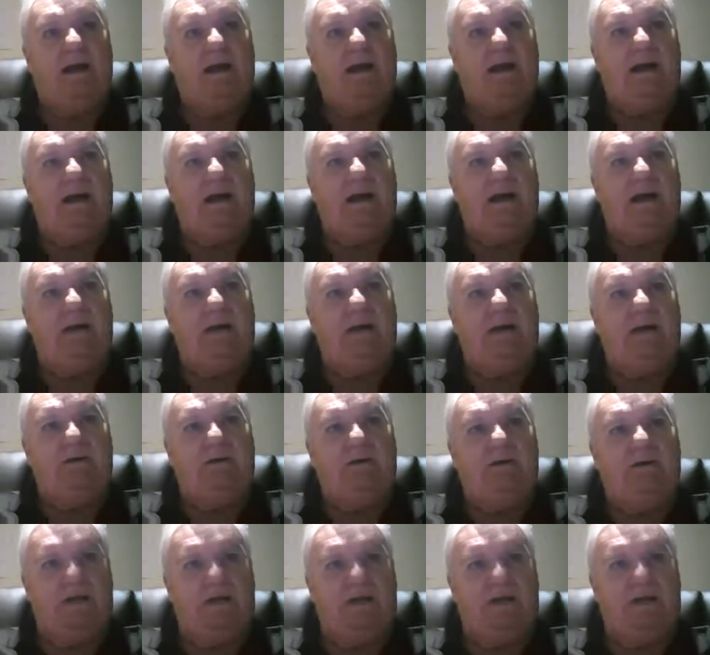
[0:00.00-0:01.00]
However,
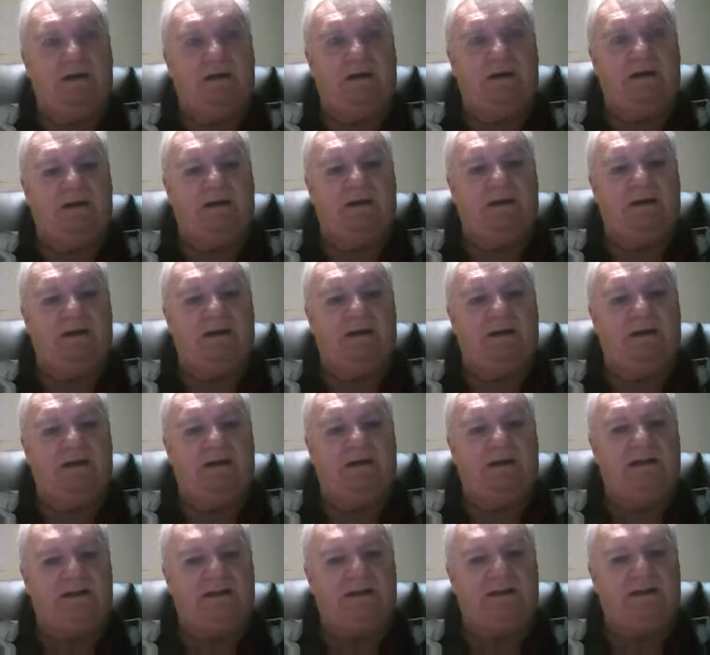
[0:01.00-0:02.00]
it
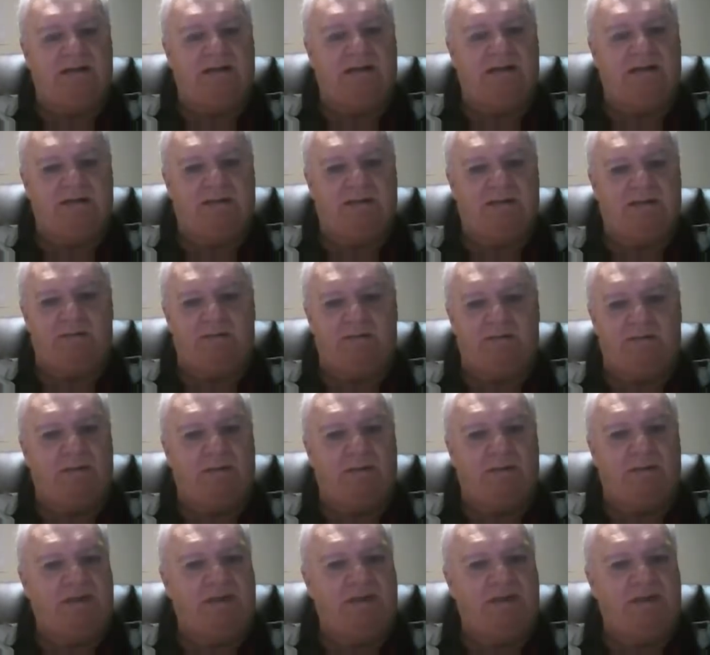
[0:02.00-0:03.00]
doesn't have to
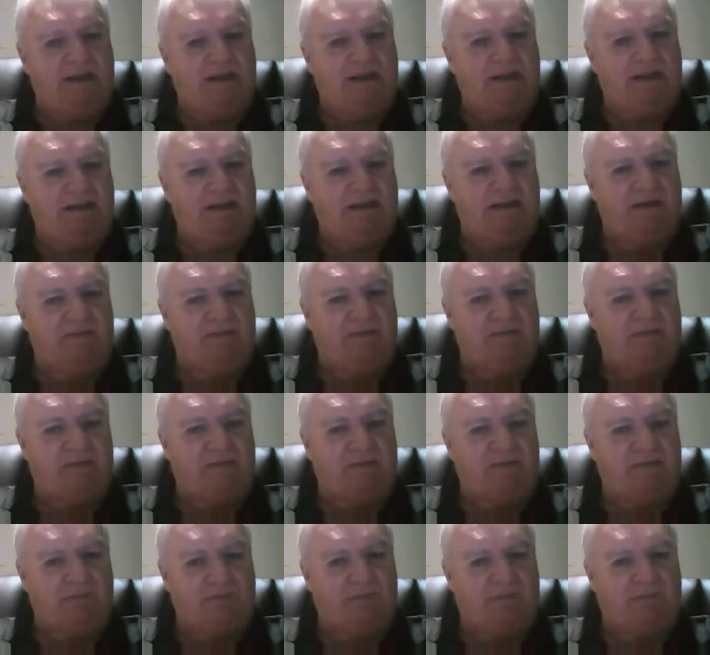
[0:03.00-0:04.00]
remain negative. We're
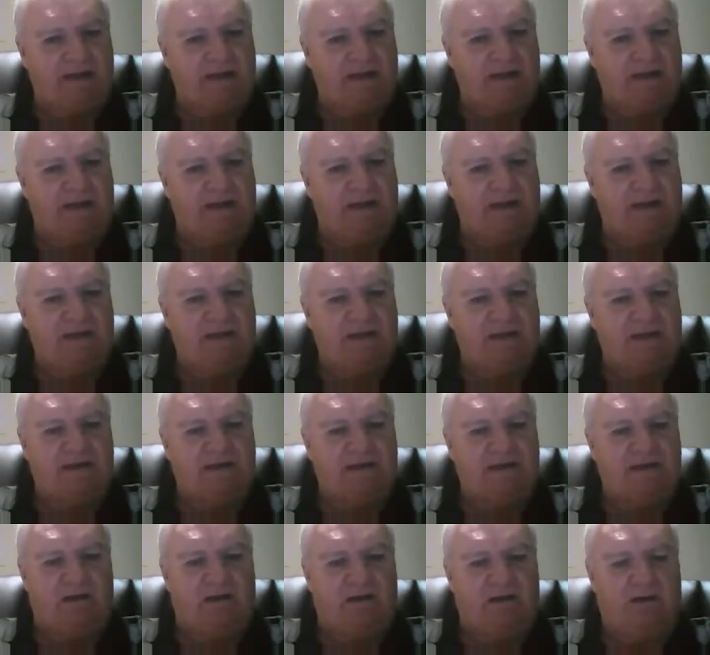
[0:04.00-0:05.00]
crawling out of this
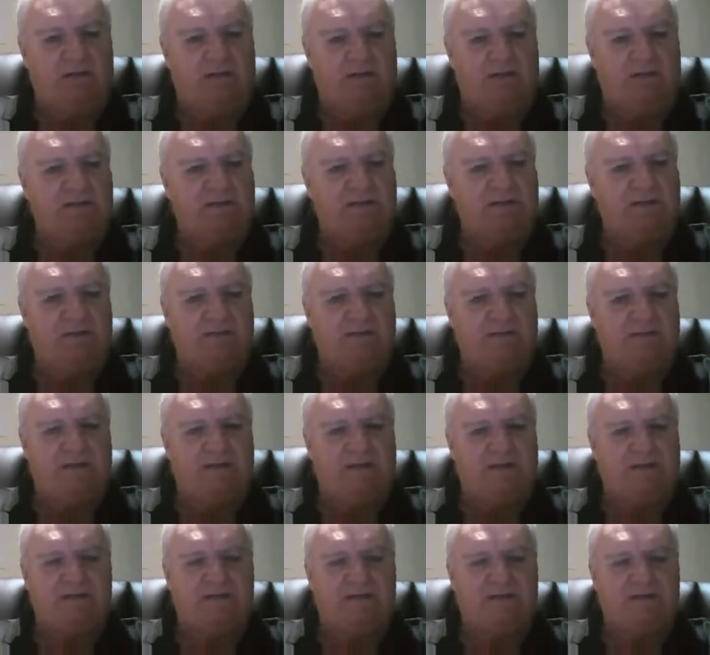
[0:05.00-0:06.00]
hole, this seepage,
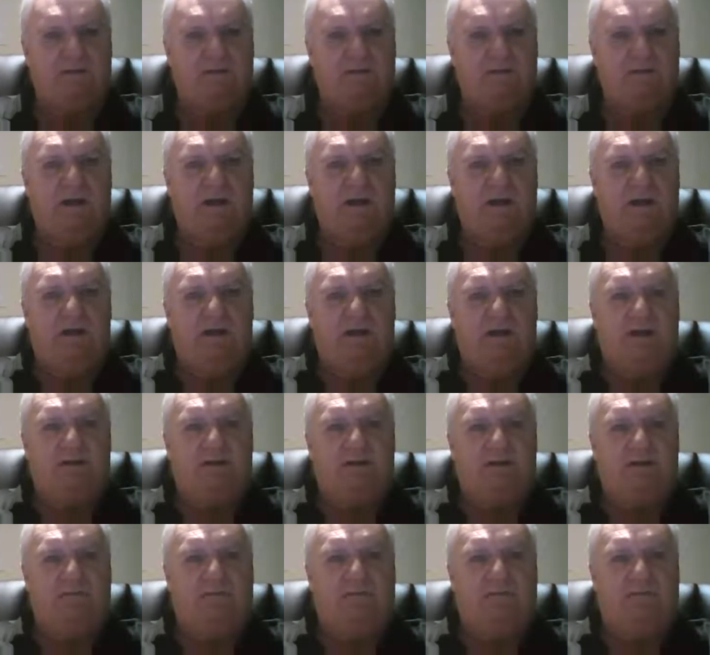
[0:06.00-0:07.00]
this
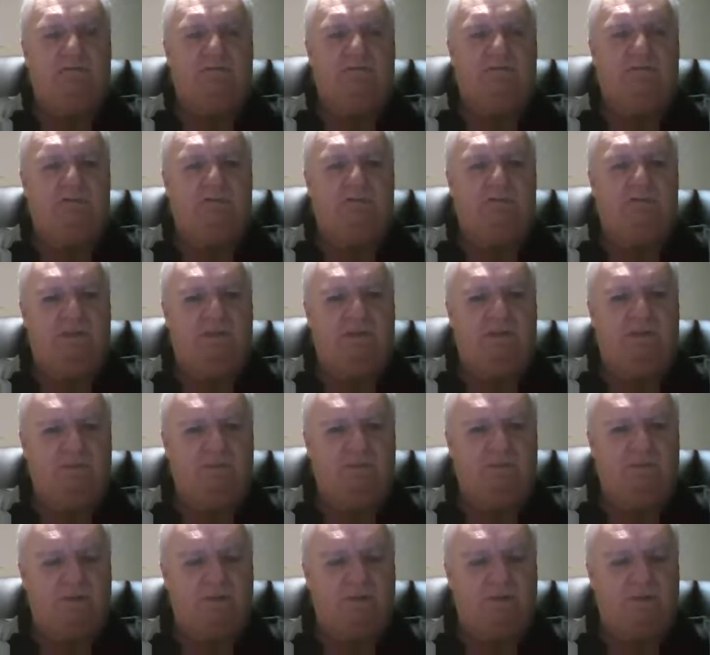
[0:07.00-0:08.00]

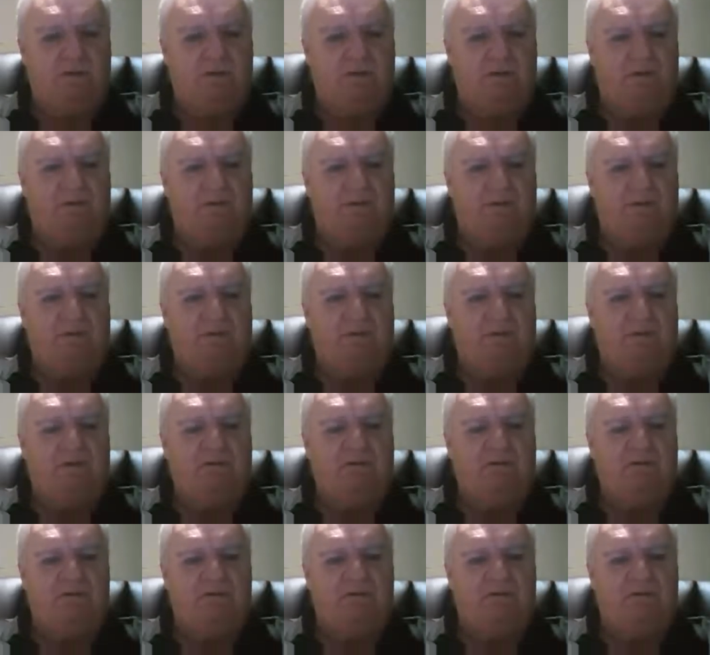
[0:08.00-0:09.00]
wormhole that we're being
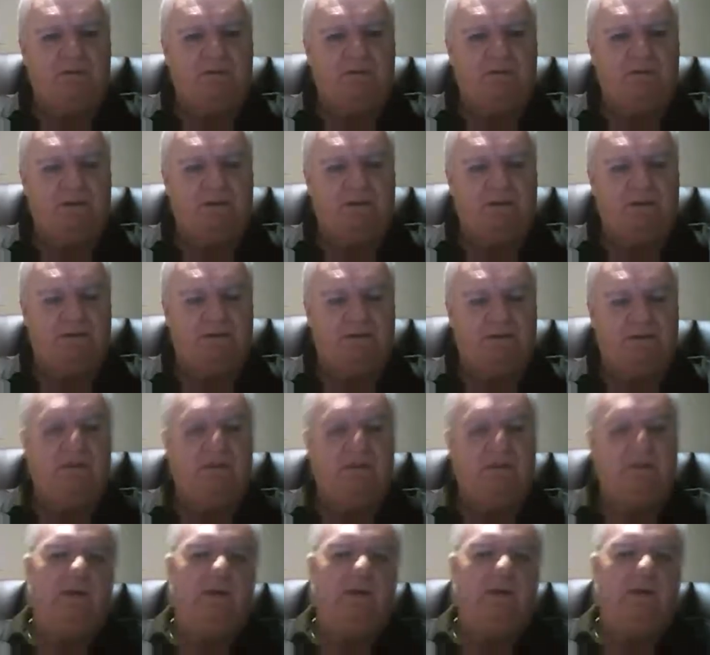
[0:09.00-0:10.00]
thrown into
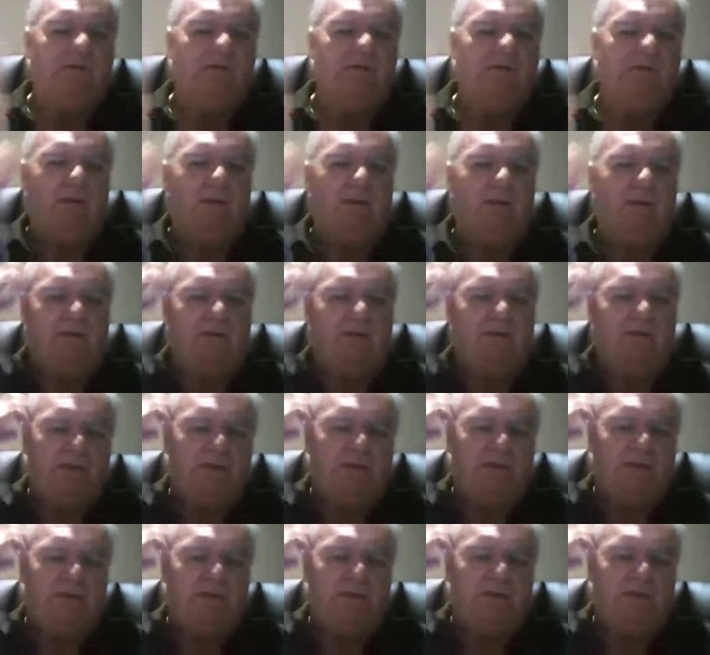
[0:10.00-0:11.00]
for whatever
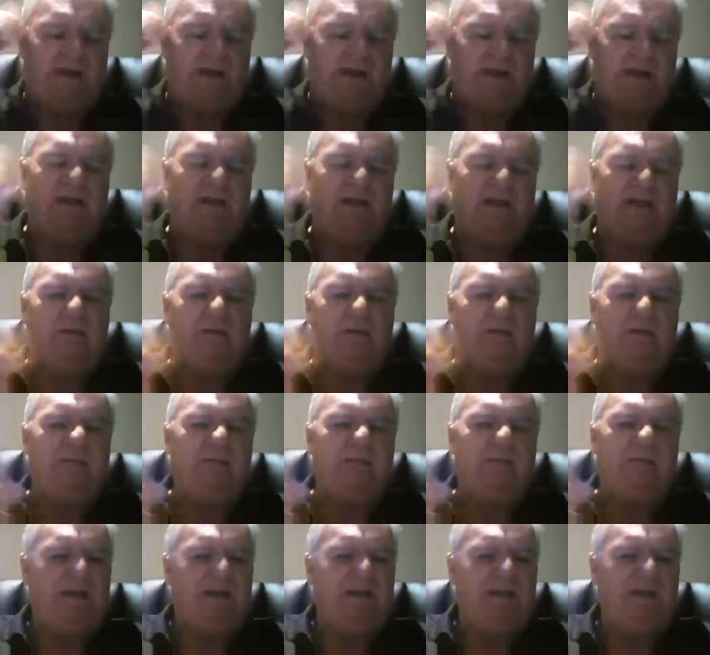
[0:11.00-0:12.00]
reason. And there are
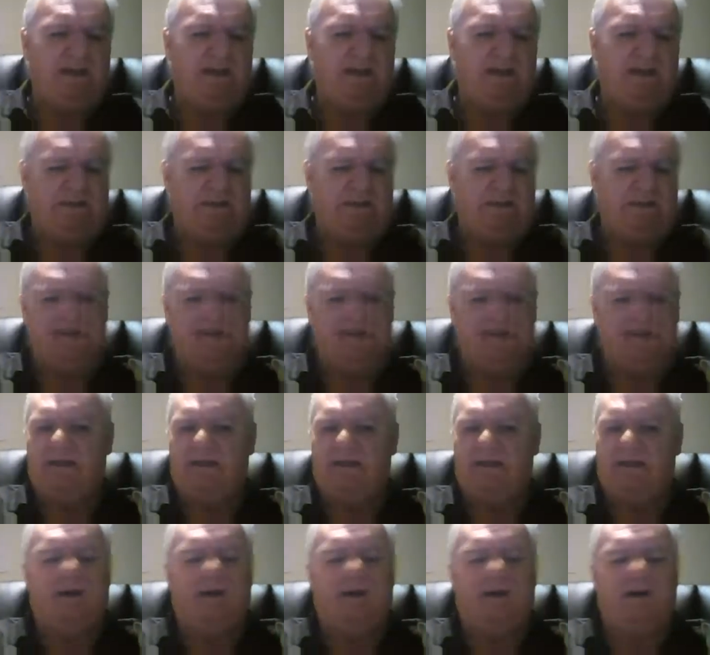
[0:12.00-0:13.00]
many theories out there.
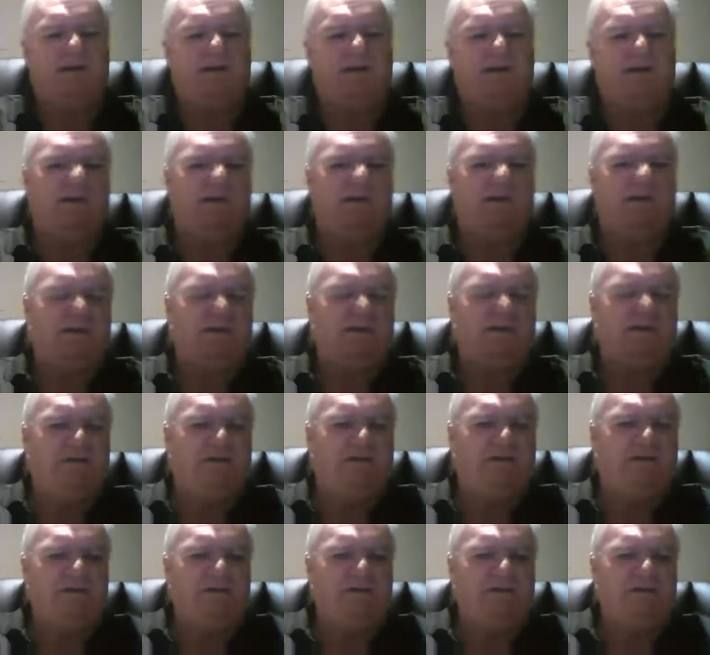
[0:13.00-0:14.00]
I don't want to delve
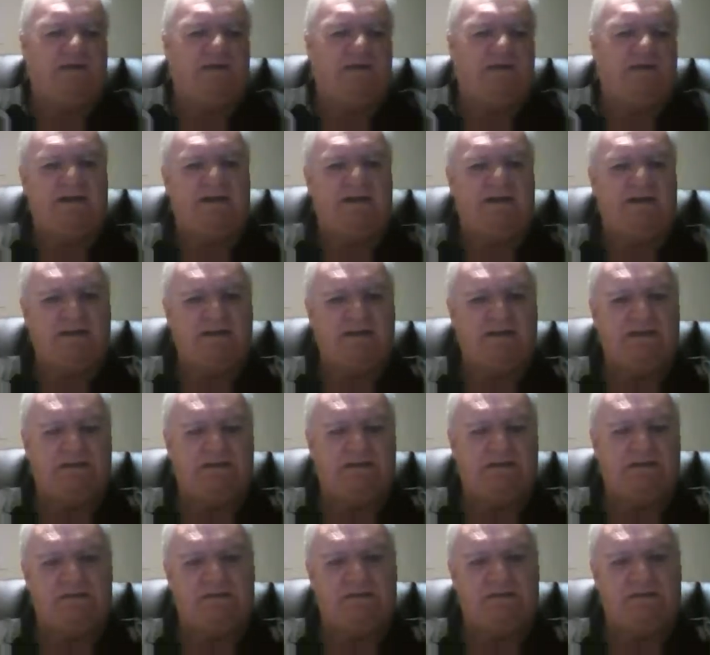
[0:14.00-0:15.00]
into that in this
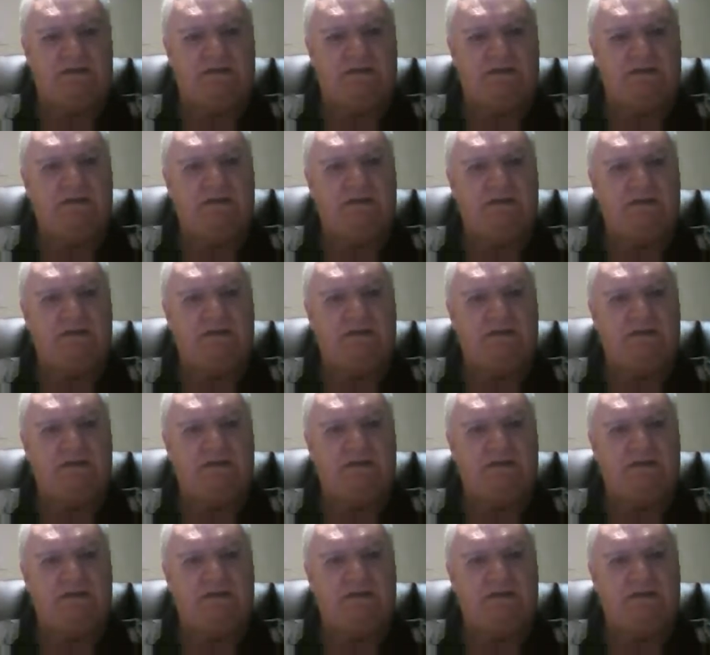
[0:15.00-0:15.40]
conversation.